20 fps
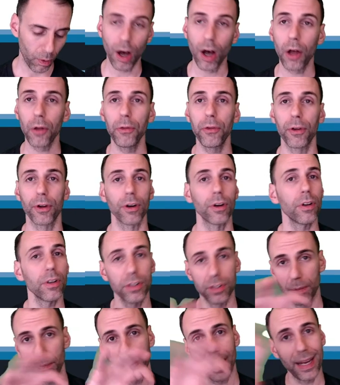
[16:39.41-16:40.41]
alter
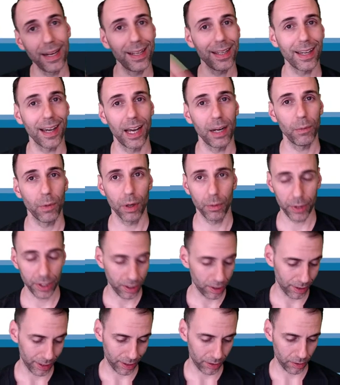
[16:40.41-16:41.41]
depending on where we
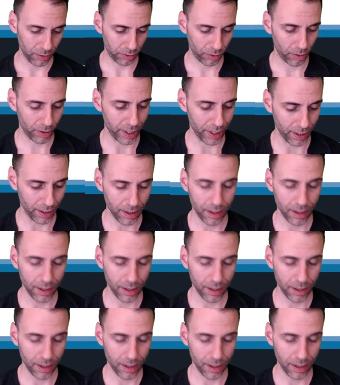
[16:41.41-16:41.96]
click the screen.